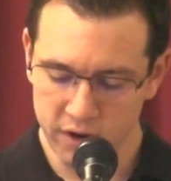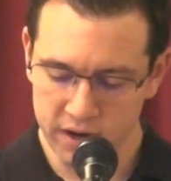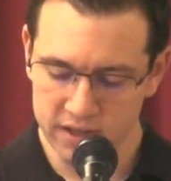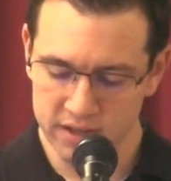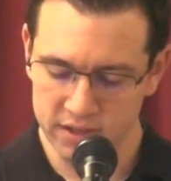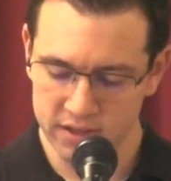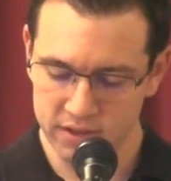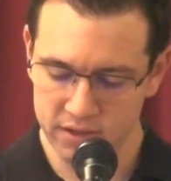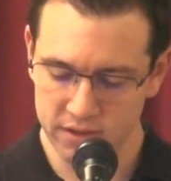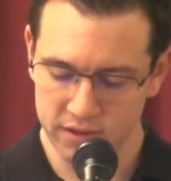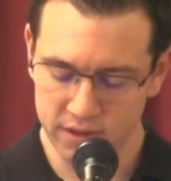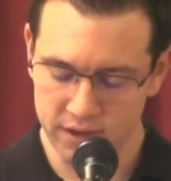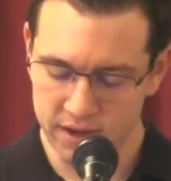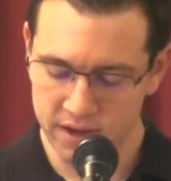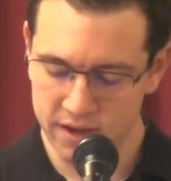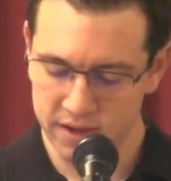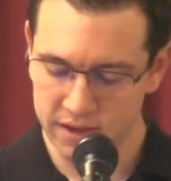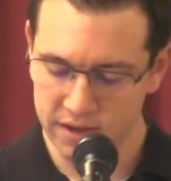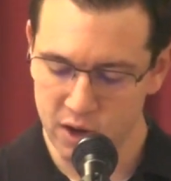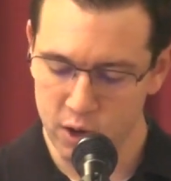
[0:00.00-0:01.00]
race
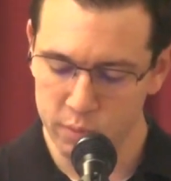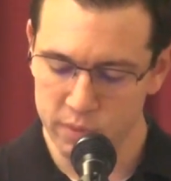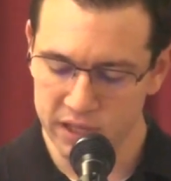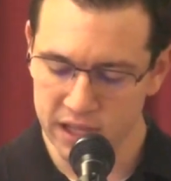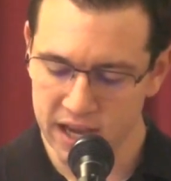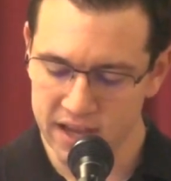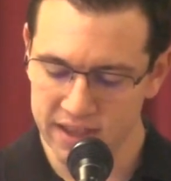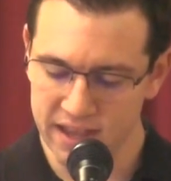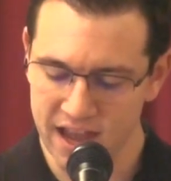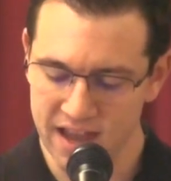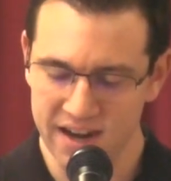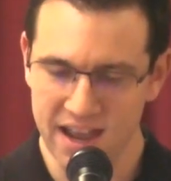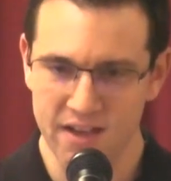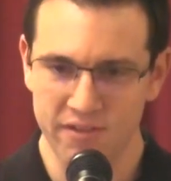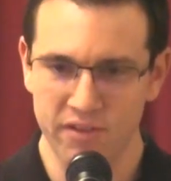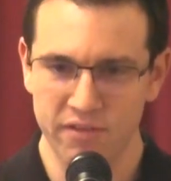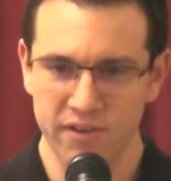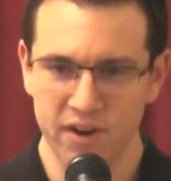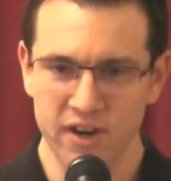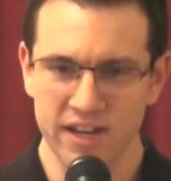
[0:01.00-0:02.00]
uh, then I'll be like that and
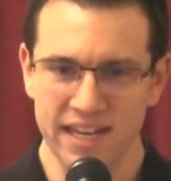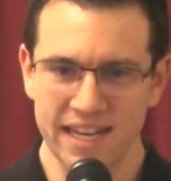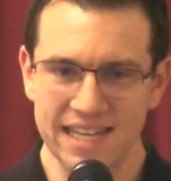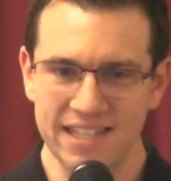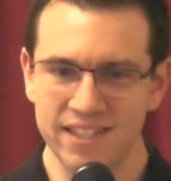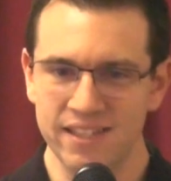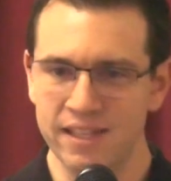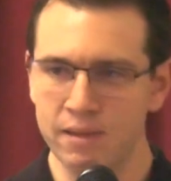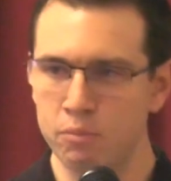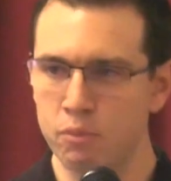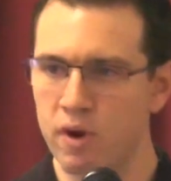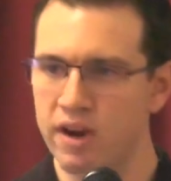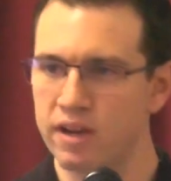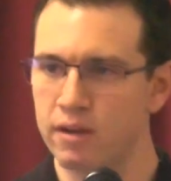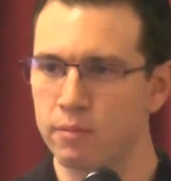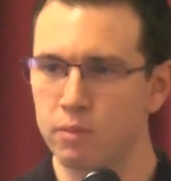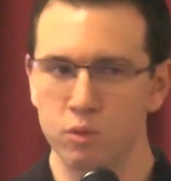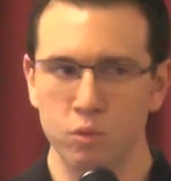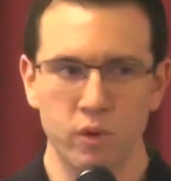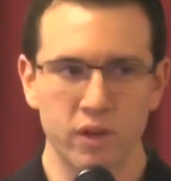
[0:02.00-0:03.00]
have a very easily
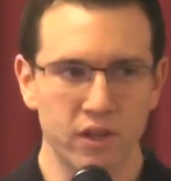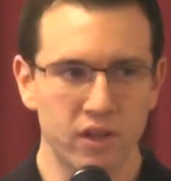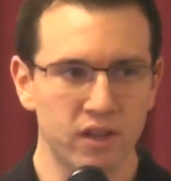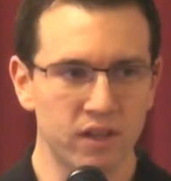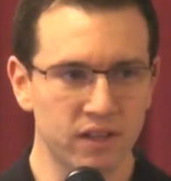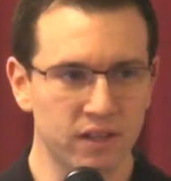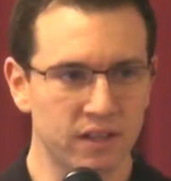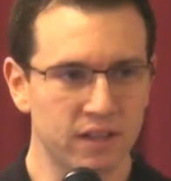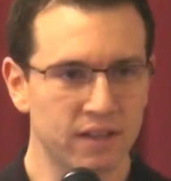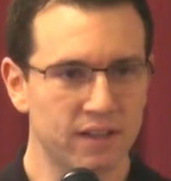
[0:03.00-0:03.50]
breakable will.